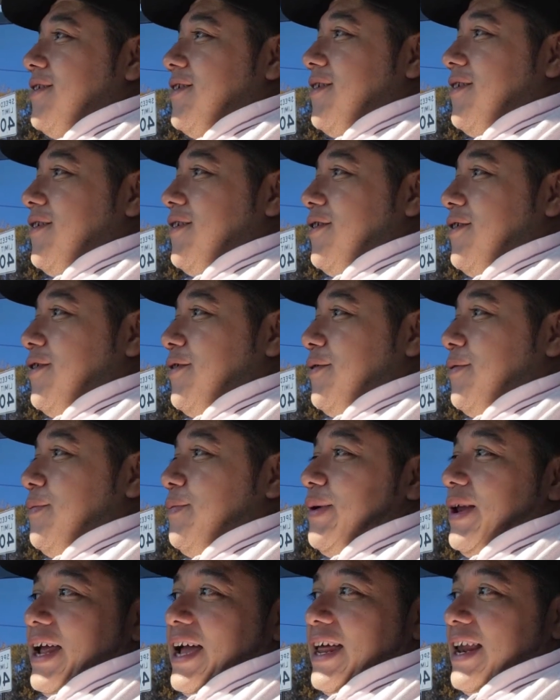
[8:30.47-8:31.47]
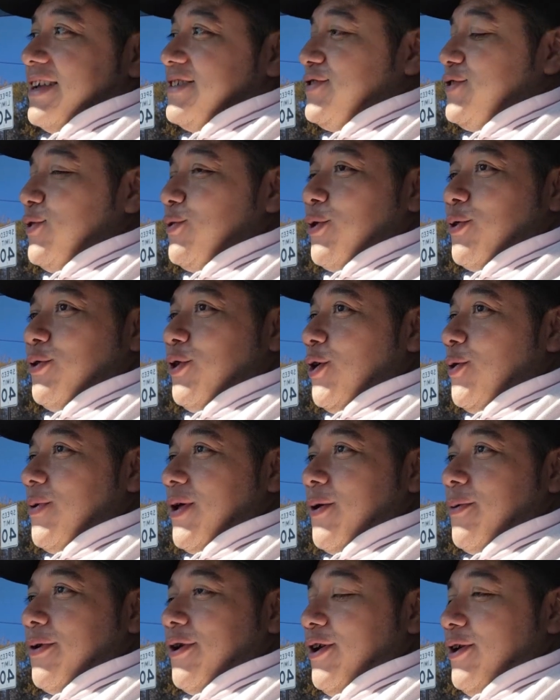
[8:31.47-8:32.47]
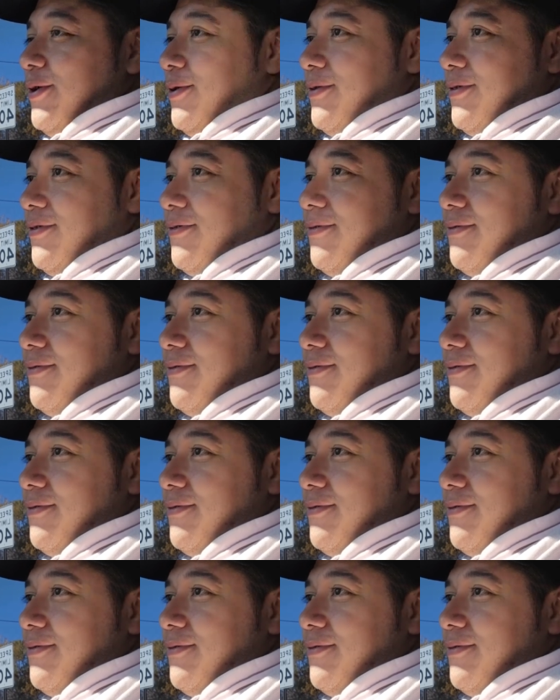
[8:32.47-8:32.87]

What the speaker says: But again, I still don't know what I want to do.